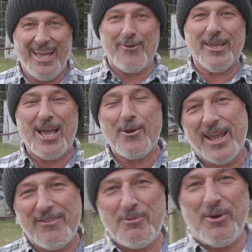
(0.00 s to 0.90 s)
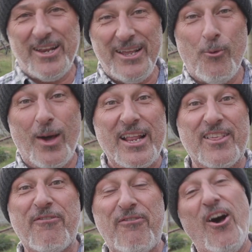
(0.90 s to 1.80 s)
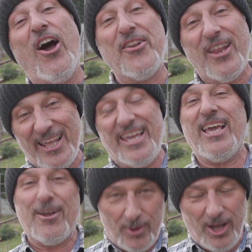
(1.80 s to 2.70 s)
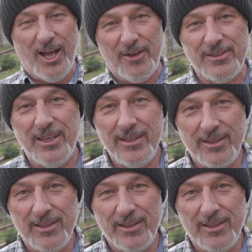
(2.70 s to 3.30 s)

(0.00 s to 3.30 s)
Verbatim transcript: How are we going, everybody? Well, it's finally arrived.